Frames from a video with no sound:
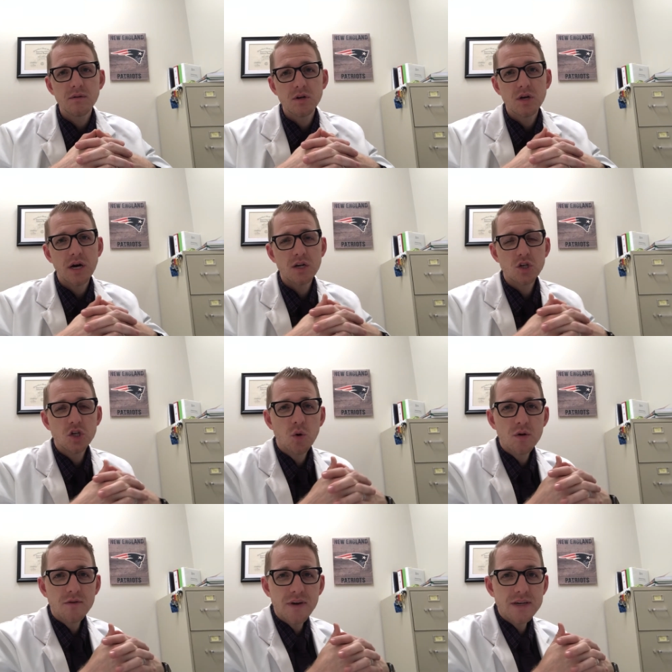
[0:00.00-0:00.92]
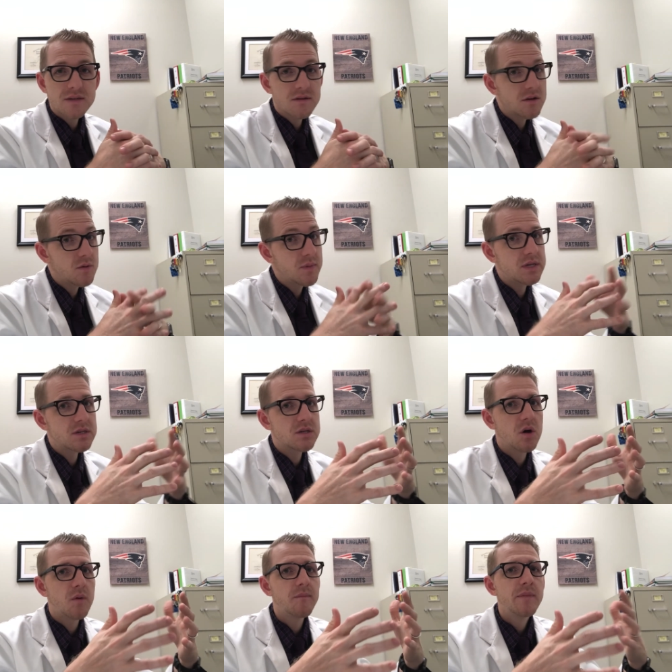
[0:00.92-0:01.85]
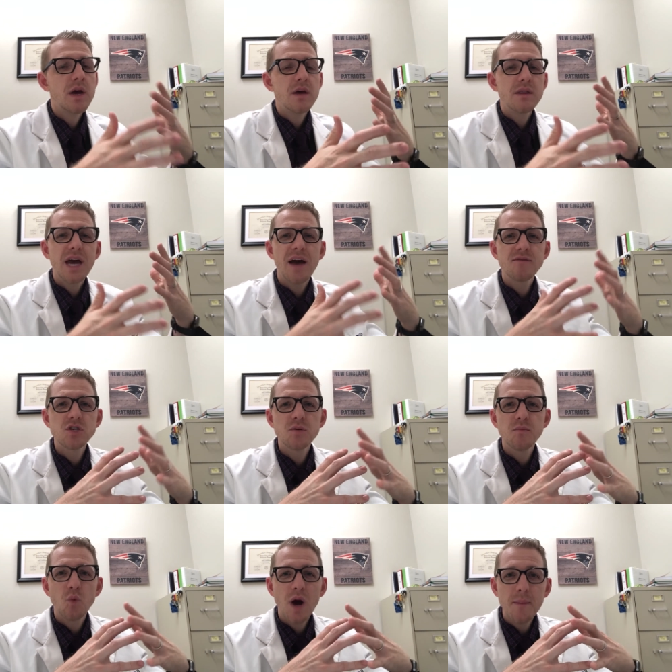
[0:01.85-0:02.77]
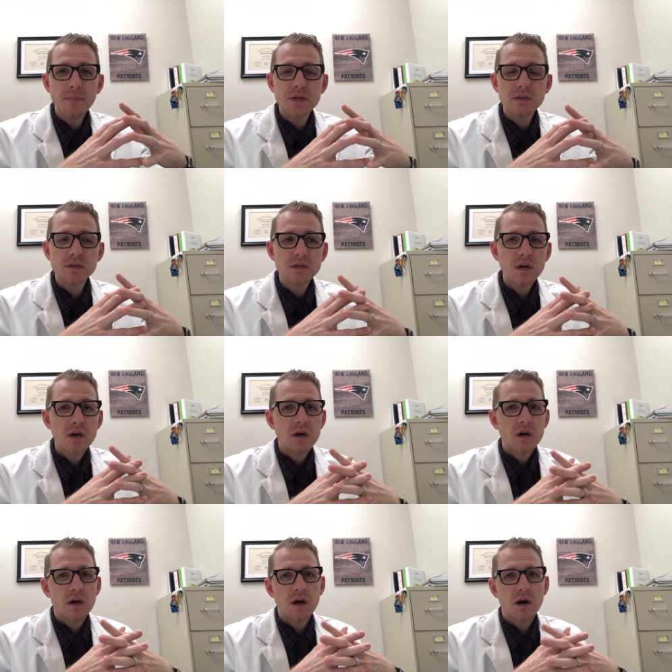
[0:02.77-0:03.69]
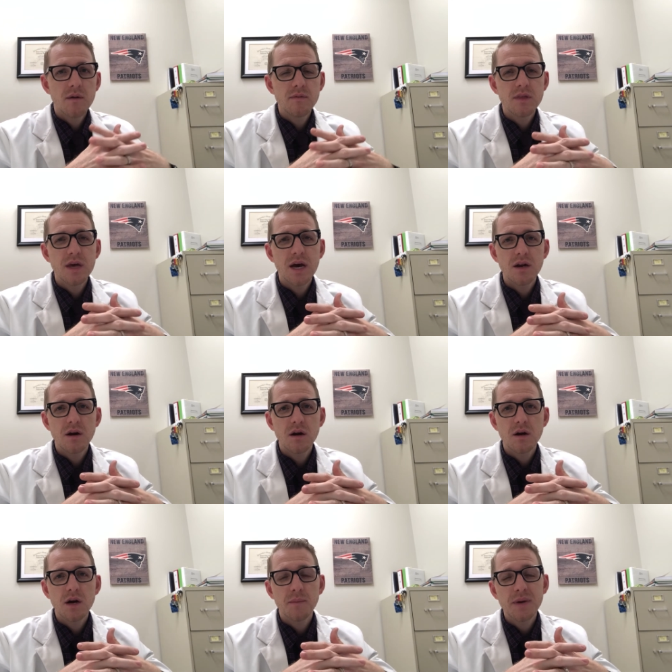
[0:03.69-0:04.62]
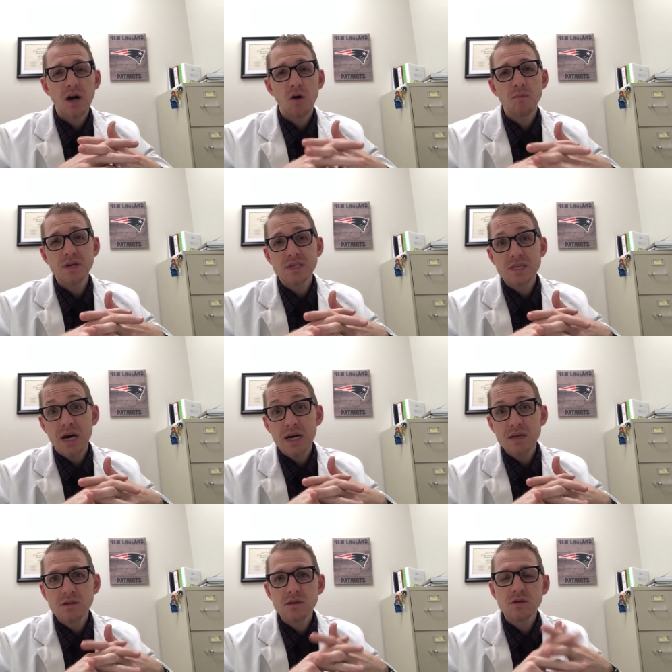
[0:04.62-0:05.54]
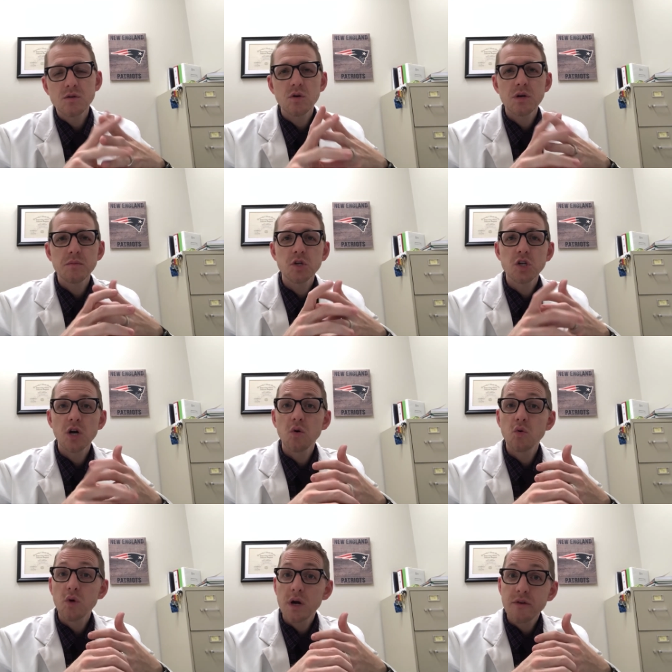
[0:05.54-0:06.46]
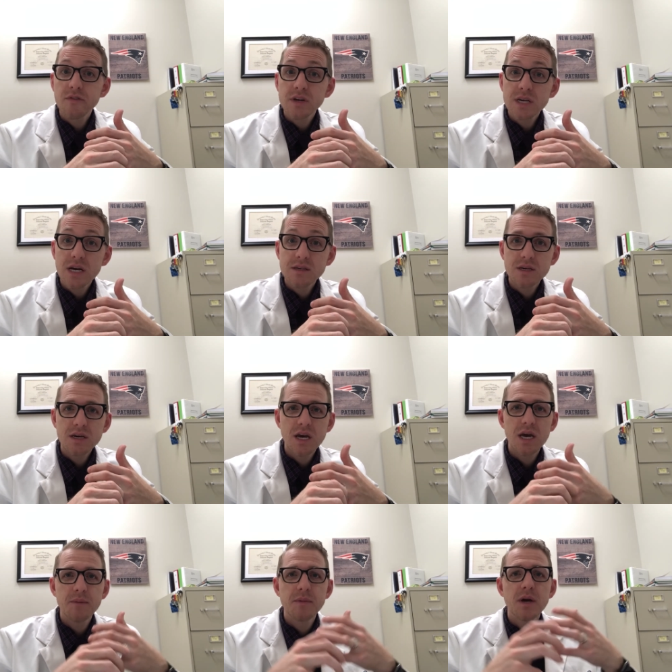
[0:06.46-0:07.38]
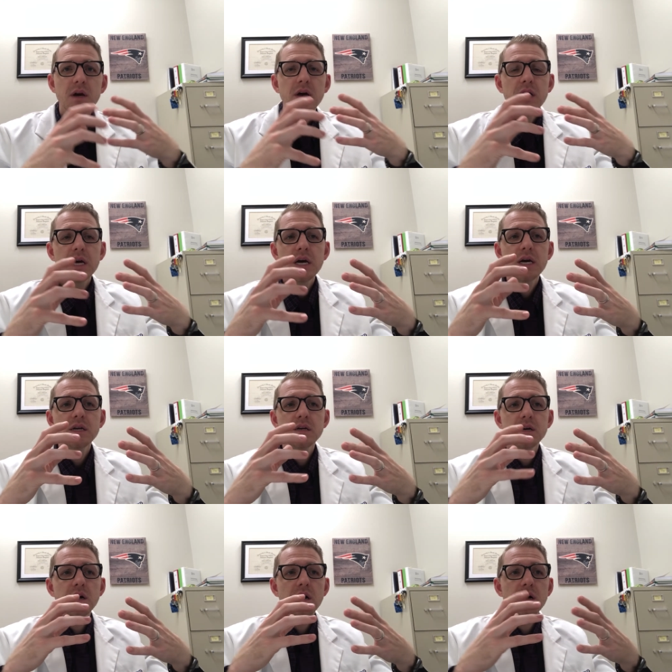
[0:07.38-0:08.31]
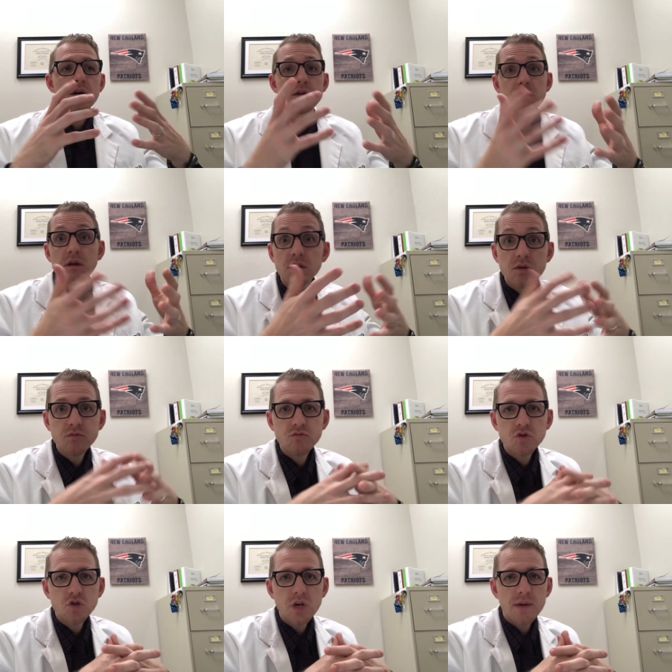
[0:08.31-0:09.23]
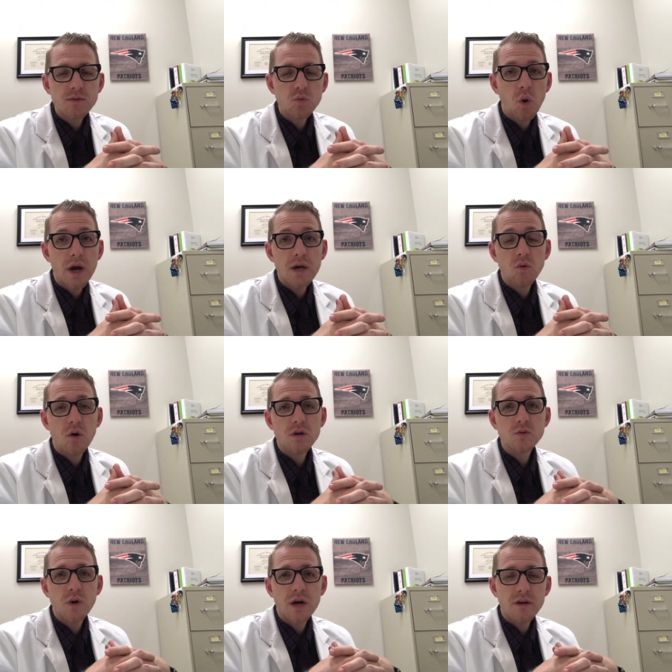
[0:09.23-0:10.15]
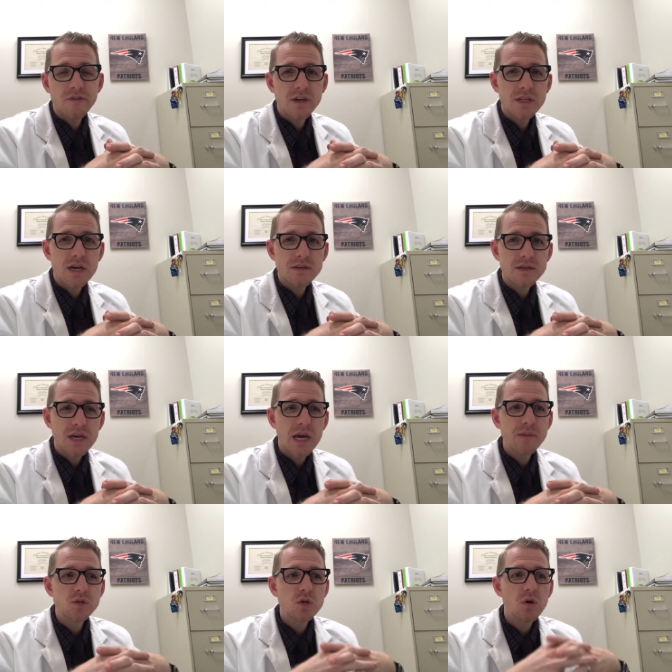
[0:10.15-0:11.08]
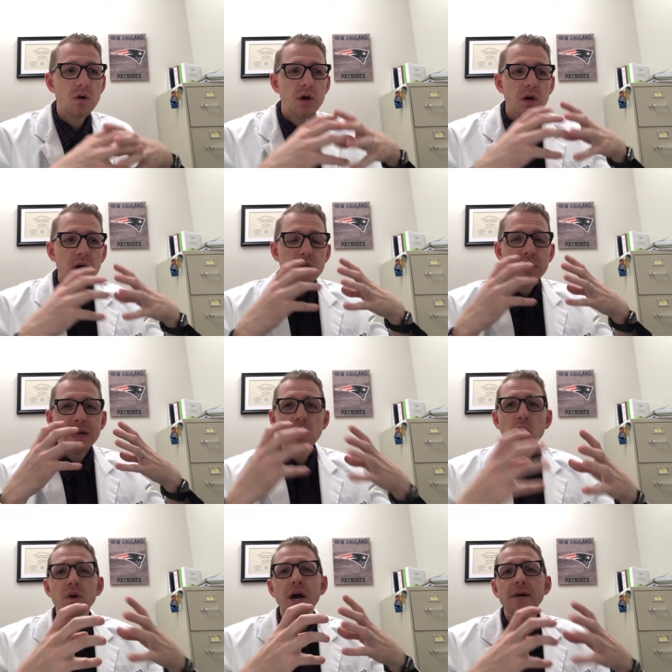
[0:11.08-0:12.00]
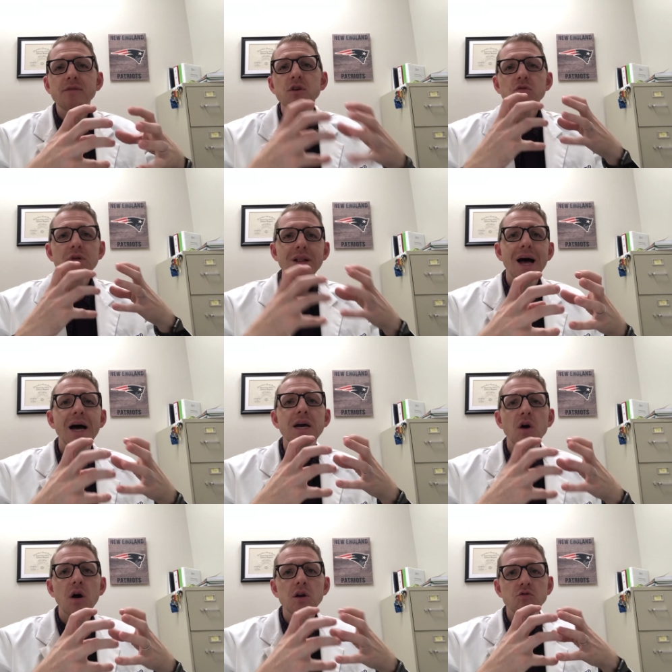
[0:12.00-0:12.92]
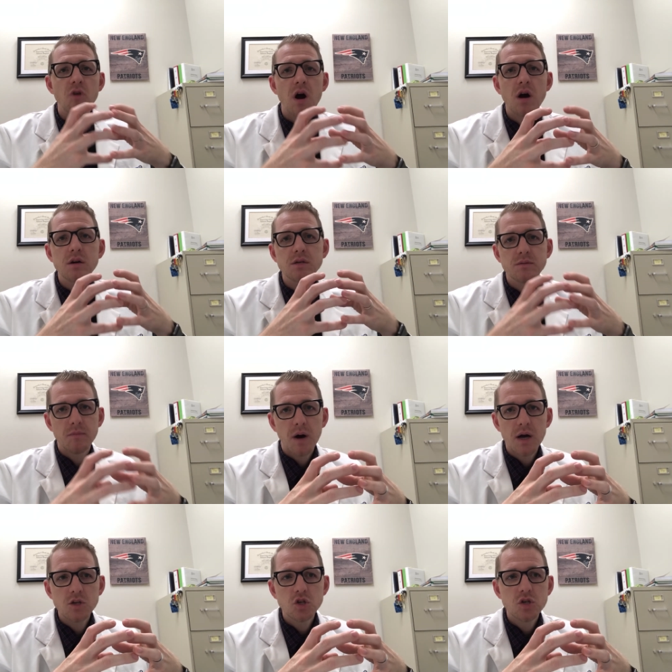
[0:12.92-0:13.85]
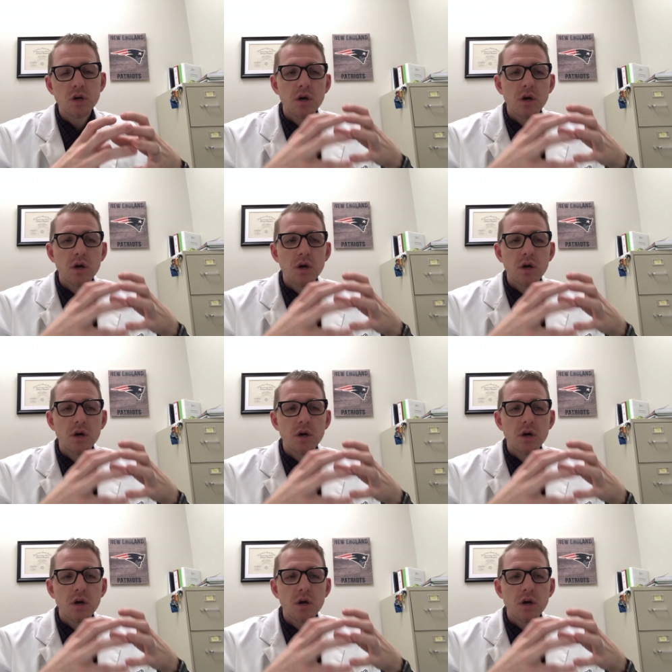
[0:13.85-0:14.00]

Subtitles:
kind of show his face a little bit, so they have some weapons that are coming out besides Sony Michel, who had a fantastic game, and James White, who also had a fantastic game. So they don't have to rely on Gronk as much.